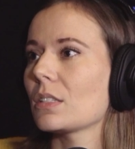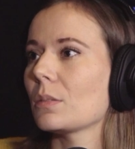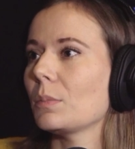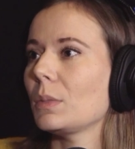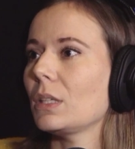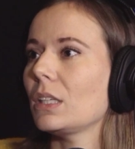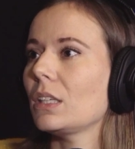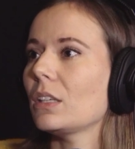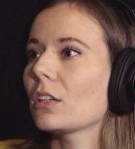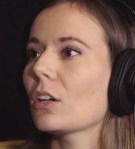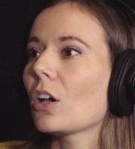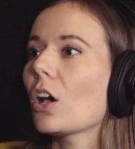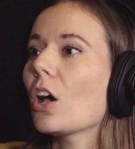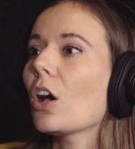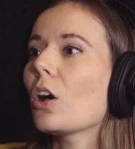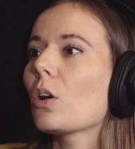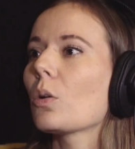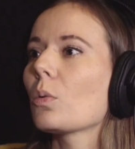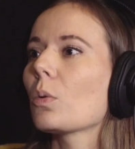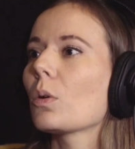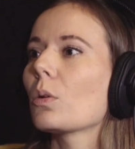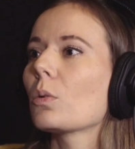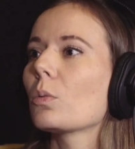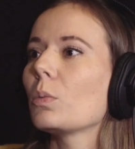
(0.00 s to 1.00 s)
to me, oh,
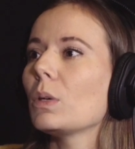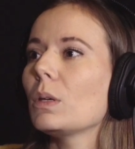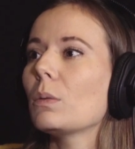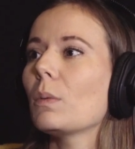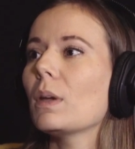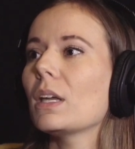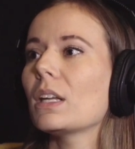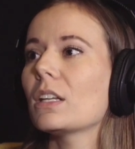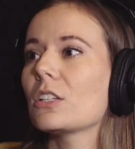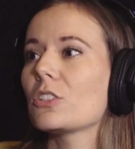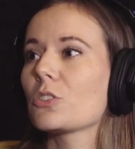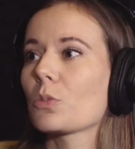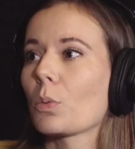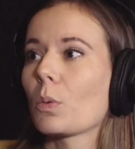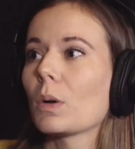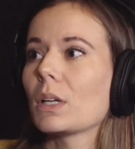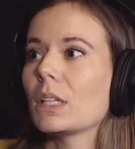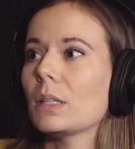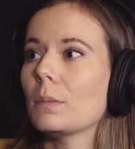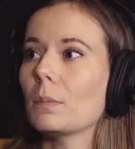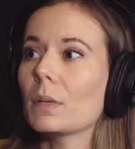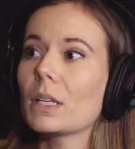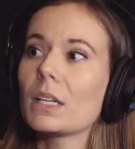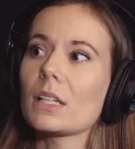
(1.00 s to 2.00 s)
well, we waited
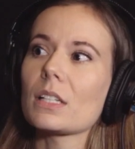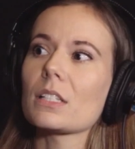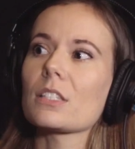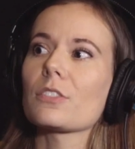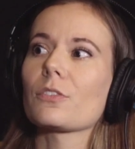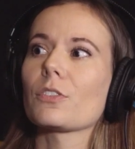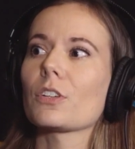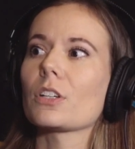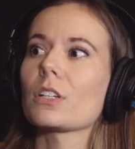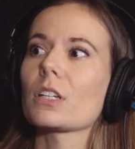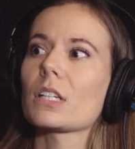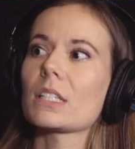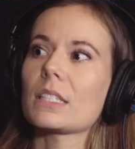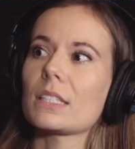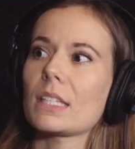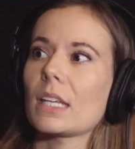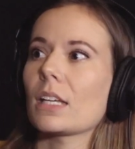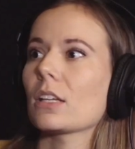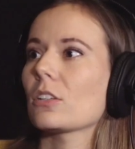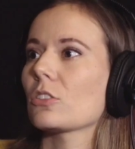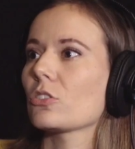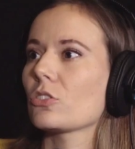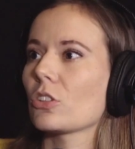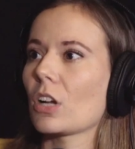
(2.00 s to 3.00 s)
20 minutes for a
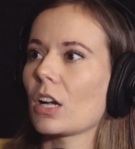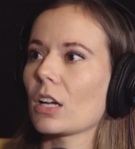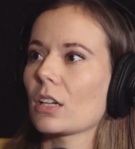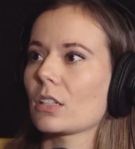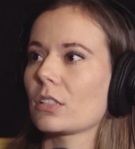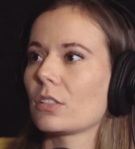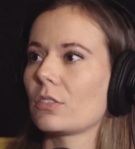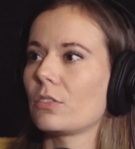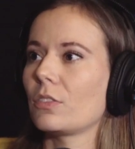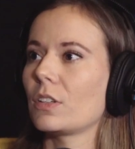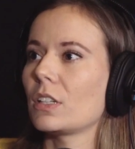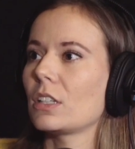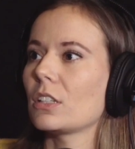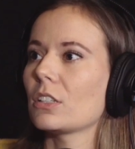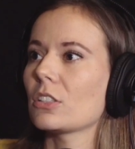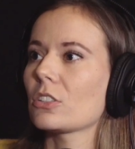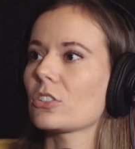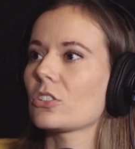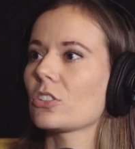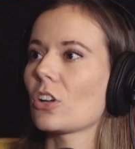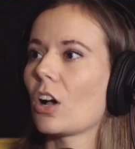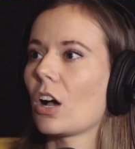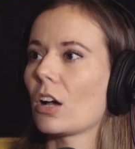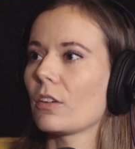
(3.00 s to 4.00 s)
sand truck to
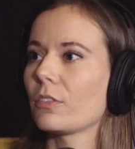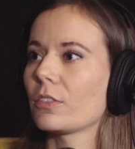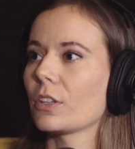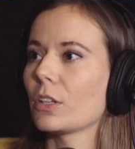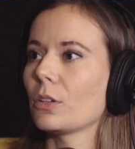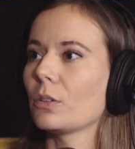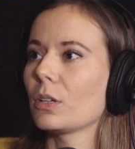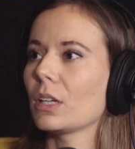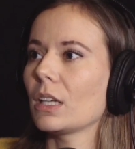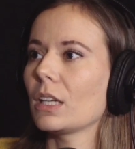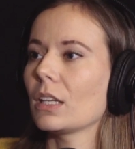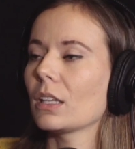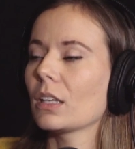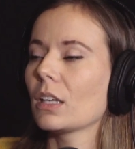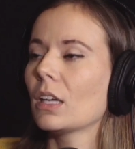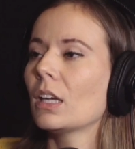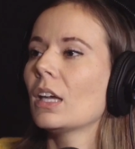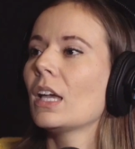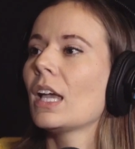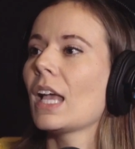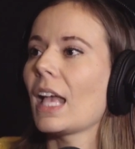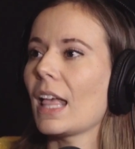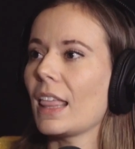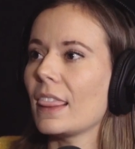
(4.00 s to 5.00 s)
finish offloading.
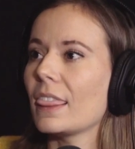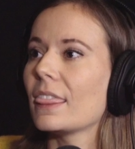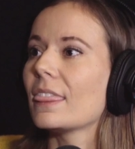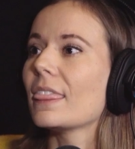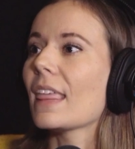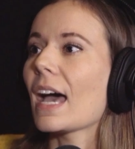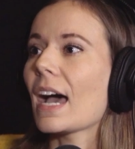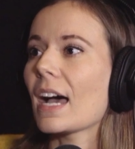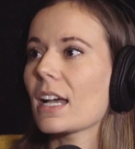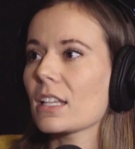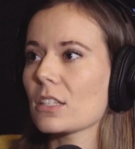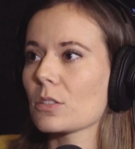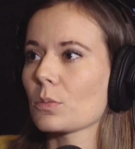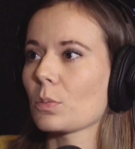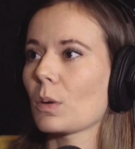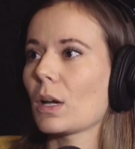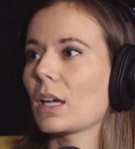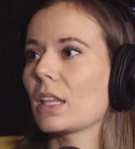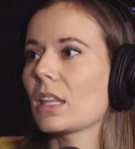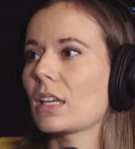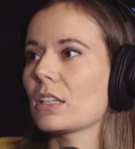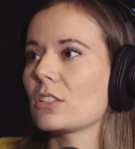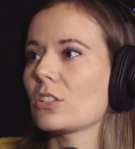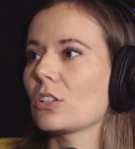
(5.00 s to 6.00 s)
And that's
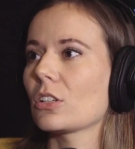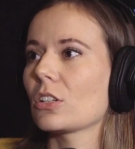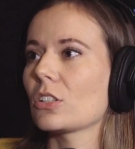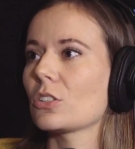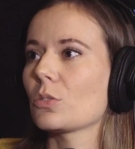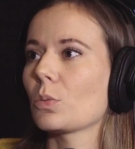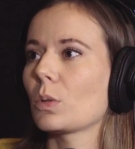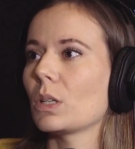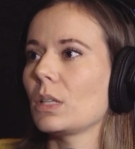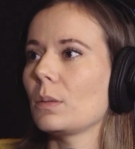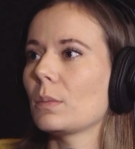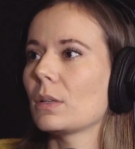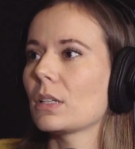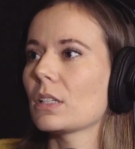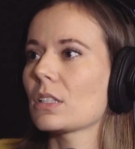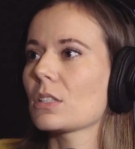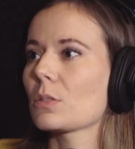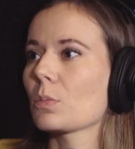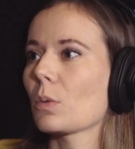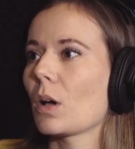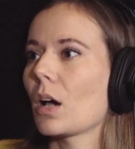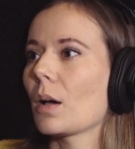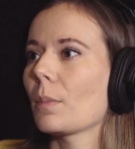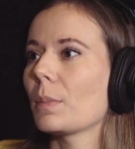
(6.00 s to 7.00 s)
why that took a 20-minute
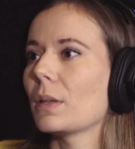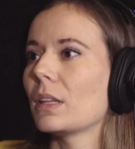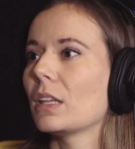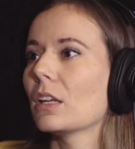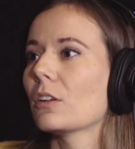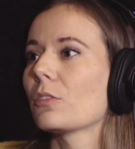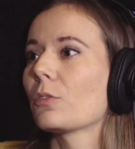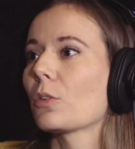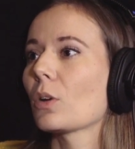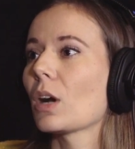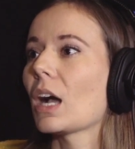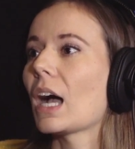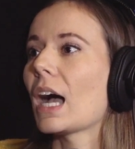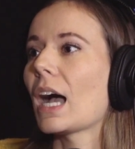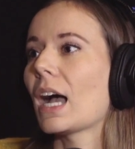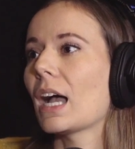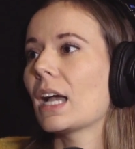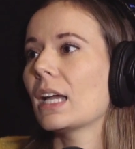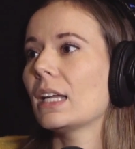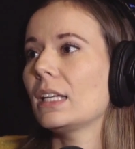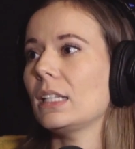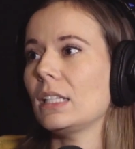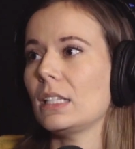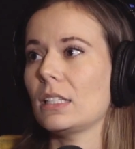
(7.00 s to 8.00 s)
swap. And therefore,
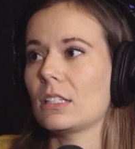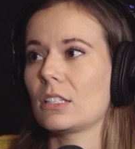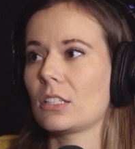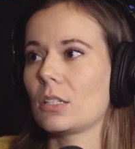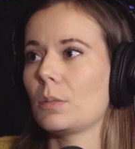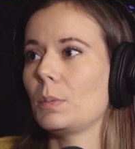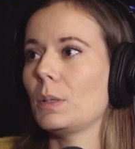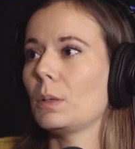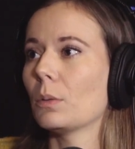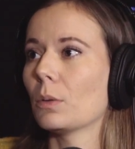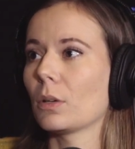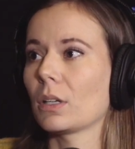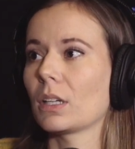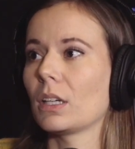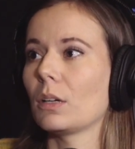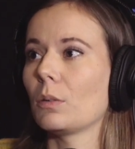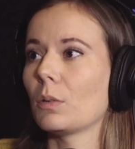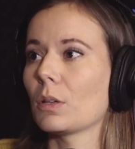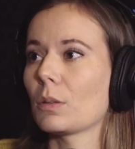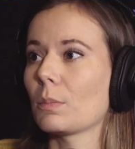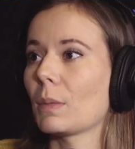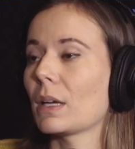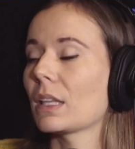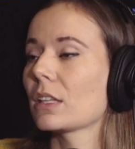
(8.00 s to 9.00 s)
I need to be working
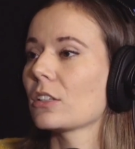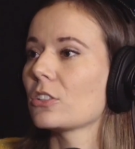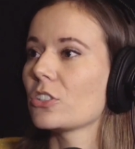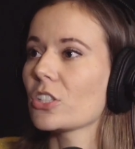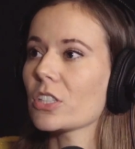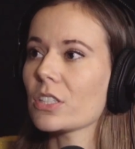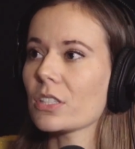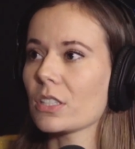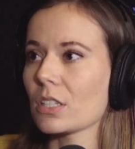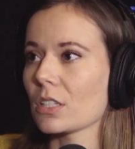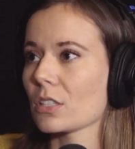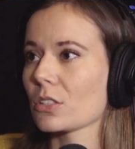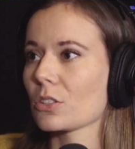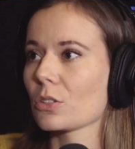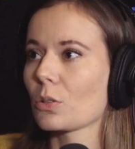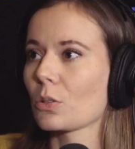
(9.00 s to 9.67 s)
with my logistics